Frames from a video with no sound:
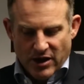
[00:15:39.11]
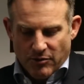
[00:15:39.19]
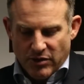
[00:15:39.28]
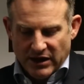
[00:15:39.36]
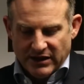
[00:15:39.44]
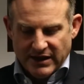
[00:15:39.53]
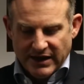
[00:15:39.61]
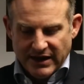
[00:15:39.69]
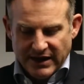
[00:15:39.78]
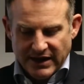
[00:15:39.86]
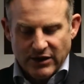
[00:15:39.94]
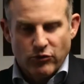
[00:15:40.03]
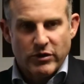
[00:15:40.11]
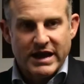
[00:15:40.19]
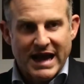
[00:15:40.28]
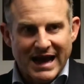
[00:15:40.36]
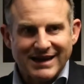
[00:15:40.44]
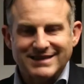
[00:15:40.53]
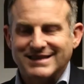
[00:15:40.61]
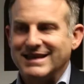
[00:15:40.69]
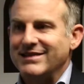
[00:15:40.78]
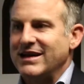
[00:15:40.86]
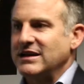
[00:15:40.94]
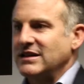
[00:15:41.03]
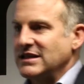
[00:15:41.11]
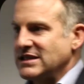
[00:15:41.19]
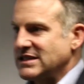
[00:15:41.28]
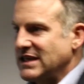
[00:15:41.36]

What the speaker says: But the reality that this